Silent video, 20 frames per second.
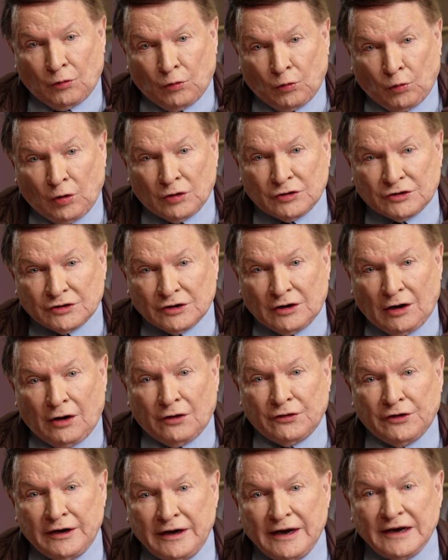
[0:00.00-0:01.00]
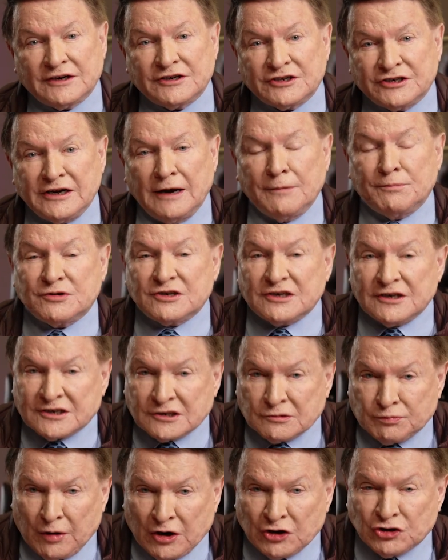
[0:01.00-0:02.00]
What are the next steps,
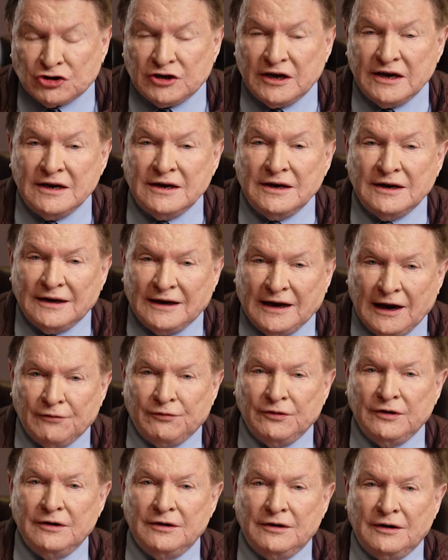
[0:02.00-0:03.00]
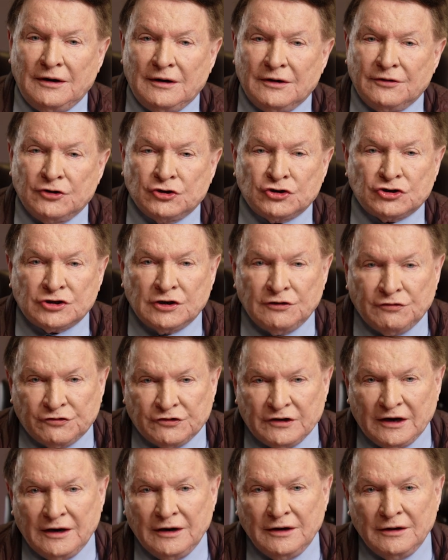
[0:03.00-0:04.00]
especially given the
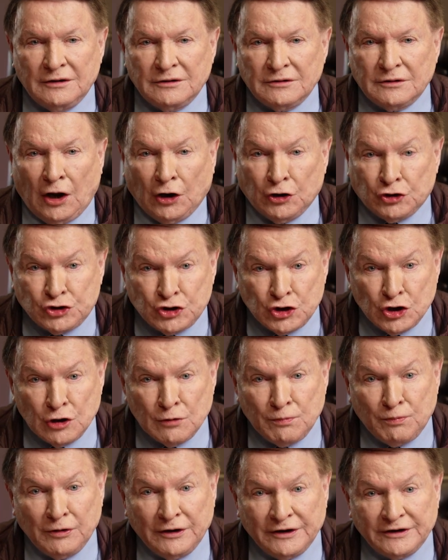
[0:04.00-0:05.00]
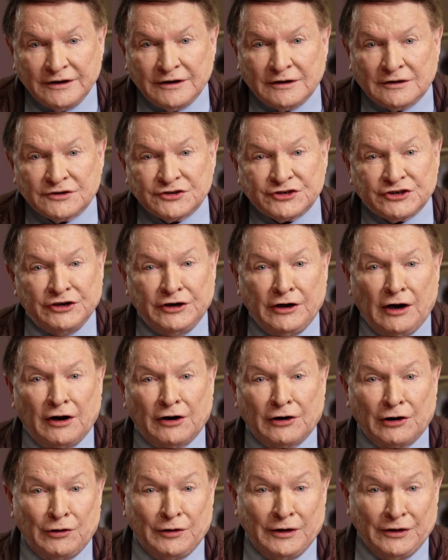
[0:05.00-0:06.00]
shifting geopolitical
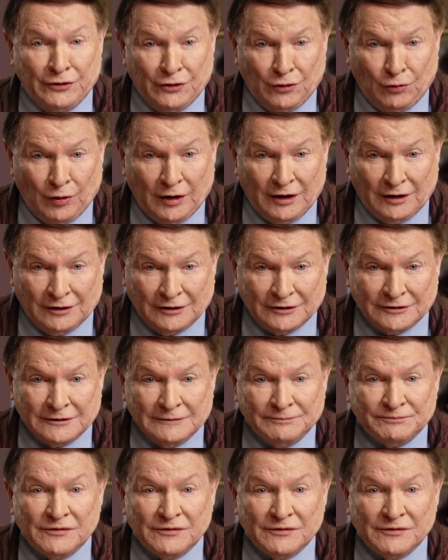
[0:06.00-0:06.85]
scenario in the world?